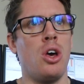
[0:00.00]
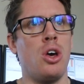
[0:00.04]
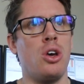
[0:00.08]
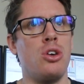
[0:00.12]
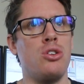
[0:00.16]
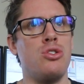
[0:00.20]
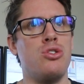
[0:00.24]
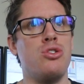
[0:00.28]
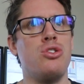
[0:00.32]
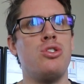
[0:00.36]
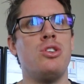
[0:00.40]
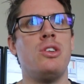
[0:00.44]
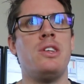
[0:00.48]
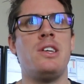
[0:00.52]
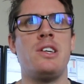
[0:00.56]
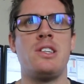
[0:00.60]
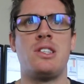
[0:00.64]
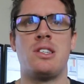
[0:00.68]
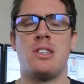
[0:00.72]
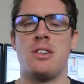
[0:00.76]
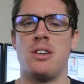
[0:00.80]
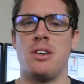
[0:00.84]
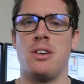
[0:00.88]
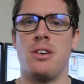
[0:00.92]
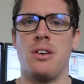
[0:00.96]
you need
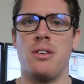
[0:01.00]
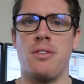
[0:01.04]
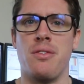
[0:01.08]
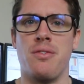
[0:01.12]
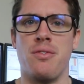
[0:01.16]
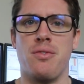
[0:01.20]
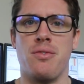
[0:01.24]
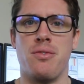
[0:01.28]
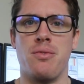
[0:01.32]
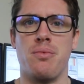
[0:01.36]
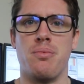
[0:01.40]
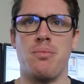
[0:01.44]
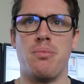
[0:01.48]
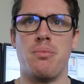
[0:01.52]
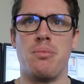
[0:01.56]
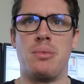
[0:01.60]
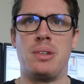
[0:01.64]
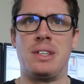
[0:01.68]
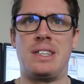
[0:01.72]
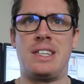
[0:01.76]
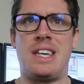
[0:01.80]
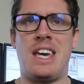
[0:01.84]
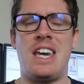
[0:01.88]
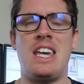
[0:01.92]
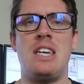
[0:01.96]
to
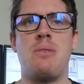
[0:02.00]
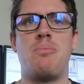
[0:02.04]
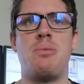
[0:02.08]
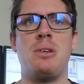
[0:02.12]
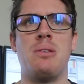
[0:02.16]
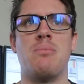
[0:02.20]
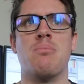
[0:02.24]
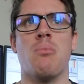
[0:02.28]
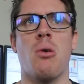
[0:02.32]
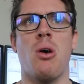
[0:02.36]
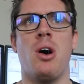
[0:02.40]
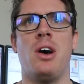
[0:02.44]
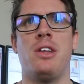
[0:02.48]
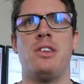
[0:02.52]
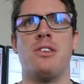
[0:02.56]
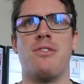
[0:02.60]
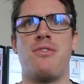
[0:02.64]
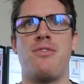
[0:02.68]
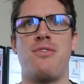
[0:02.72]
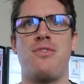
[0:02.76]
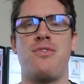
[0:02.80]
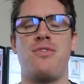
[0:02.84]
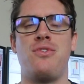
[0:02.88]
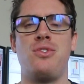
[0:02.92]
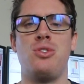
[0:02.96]
keep in mind a
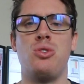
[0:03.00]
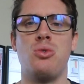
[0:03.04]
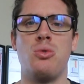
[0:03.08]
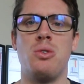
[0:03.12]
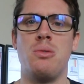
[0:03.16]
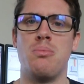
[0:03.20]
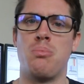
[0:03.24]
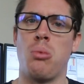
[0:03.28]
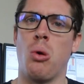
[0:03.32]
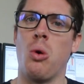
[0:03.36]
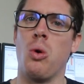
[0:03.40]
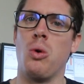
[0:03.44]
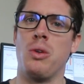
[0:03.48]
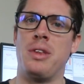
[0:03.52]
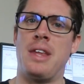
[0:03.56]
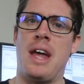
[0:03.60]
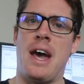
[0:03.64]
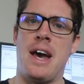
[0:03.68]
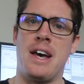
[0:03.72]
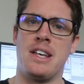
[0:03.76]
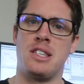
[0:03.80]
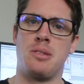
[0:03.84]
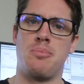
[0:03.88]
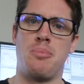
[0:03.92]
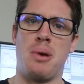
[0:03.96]
few important
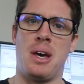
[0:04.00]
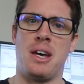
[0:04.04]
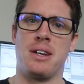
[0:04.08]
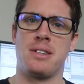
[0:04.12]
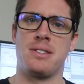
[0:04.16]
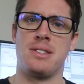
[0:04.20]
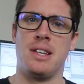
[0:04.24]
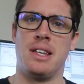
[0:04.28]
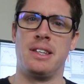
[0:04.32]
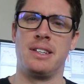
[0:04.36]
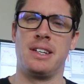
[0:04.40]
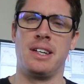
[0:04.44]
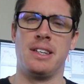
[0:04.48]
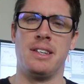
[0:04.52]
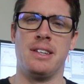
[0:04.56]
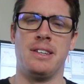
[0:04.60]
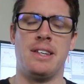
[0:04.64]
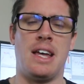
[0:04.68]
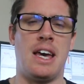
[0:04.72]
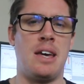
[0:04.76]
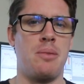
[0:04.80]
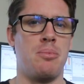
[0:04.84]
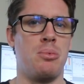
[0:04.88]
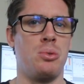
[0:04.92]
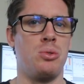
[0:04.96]
aspects that are going to
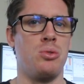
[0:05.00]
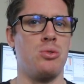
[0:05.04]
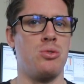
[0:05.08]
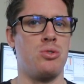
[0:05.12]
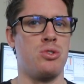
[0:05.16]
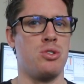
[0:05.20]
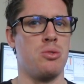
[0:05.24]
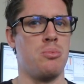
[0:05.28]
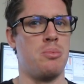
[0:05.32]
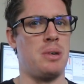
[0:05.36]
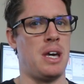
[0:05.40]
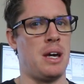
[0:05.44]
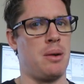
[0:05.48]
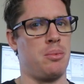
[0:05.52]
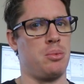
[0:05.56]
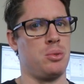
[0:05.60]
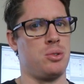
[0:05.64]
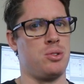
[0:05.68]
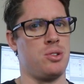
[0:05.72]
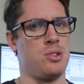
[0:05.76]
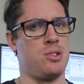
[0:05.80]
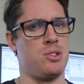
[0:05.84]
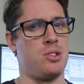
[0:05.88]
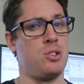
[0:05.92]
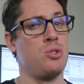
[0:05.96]
enable you to be able
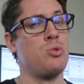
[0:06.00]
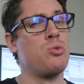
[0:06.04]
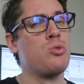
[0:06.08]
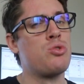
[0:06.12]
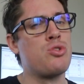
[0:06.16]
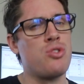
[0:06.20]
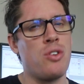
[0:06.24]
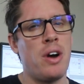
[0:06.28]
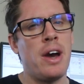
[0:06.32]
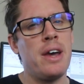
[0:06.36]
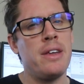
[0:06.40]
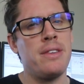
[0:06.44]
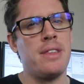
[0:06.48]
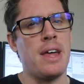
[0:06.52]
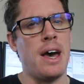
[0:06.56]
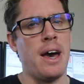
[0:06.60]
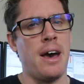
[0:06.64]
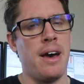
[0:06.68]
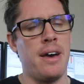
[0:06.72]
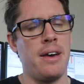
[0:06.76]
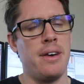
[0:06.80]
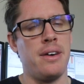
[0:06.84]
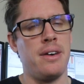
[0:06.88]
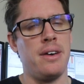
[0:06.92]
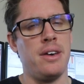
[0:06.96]
to still trade
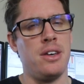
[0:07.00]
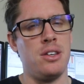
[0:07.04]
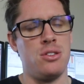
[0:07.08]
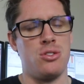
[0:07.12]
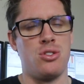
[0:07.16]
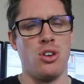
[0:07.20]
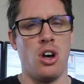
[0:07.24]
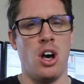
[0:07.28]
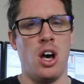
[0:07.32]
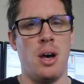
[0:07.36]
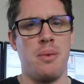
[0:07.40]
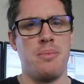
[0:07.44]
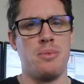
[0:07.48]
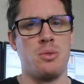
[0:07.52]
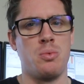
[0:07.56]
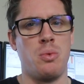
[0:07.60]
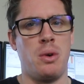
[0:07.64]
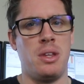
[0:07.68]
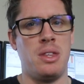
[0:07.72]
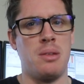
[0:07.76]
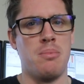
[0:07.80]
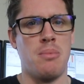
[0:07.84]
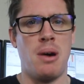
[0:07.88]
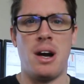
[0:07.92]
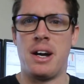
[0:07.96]
that in times
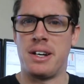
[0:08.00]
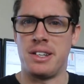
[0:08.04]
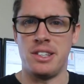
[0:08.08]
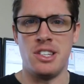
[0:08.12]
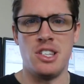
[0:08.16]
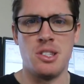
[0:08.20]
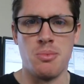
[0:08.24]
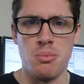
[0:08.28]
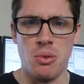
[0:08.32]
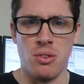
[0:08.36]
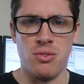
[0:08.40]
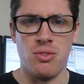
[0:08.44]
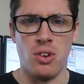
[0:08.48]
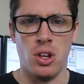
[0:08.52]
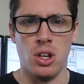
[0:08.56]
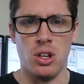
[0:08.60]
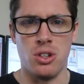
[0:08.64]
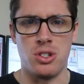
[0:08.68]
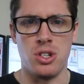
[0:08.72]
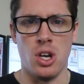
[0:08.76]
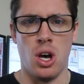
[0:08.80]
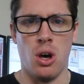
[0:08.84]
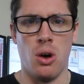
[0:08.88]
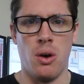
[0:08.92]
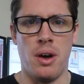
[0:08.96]
when the market is more
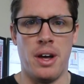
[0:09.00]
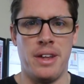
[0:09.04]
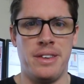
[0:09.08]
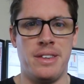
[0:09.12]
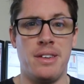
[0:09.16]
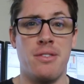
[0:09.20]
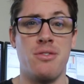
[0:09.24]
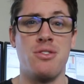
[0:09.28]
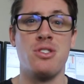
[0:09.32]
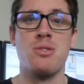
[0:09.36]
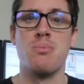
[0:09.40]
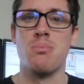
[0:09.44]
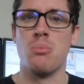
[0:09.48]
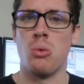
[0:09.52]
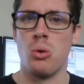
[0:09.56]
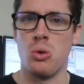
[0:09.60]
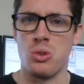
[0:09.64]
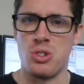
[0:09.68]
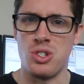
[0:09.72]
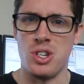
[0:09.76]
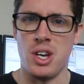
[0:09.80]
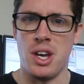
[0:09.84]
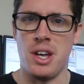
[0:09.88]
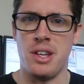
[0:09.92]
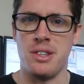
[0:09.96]
volatile and there is more
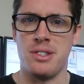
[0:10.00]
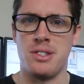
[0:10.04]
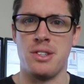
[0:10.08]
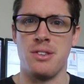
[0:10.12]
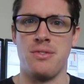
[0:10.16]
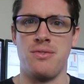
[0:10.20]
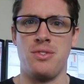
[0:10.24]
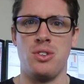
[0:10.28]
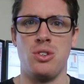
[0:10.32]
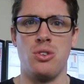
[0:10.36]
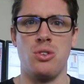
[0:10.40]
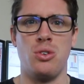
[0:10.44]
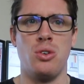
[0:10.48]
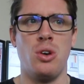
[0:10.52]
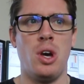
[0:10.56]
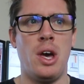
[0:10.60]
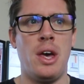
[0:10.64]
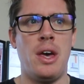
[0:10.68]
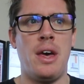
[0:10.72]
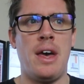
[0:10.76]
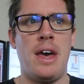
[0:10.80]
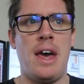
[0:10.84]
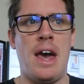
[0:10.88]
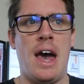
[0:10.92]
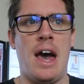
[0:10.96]
chance of you
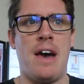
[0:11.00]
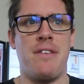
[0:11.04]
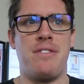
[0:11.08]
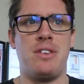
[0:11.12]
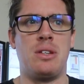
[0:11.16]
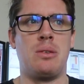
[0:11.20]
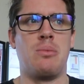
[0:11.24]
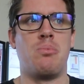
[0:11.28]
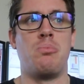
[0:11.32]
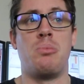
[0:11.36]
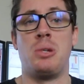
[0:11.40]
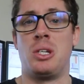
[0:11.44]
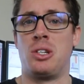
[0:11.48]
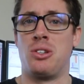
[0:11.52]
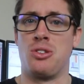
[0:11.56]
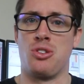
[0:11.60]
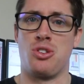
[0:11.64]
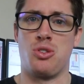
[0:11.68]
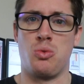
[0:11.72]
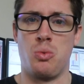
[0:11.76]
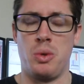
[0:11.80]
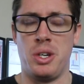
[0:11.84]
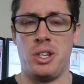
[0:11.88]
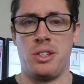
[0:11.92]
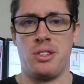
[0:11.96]
having bigger
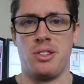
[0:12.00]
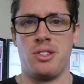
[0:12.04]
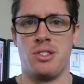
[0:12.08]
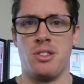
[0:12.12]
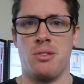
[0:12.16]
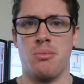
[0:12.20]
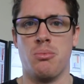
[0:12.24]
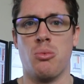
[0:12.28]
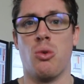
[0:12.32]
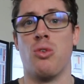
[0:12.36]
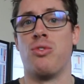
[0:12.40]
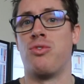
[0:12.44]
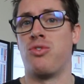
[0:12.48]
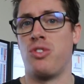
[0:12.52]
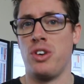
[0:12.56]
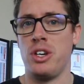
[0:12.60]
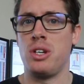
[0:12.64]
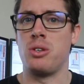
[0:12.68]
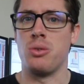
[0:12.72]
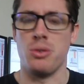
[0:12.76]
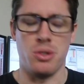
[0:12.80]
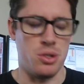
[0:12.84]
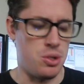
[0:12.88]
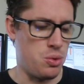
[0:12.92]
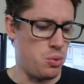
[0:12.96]
swings and more
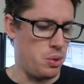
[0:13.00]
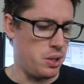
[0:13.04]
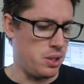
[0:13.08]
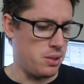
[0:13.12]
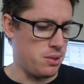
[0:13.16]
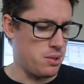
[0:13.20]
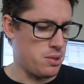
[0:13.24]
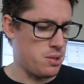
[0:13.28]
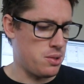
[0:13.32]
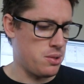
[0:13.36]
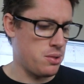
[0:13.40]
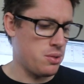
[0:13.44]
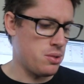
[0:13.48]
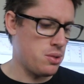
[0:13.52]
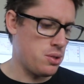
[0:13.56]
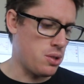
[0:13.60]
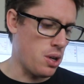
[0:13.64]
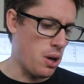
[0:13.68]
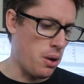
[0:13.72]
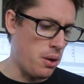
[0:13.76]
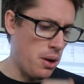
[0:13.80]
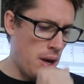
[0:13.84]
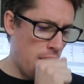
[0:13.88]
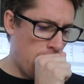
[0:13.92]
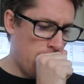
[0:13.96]
frequent swings.
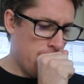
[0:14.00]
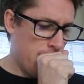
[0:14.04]
So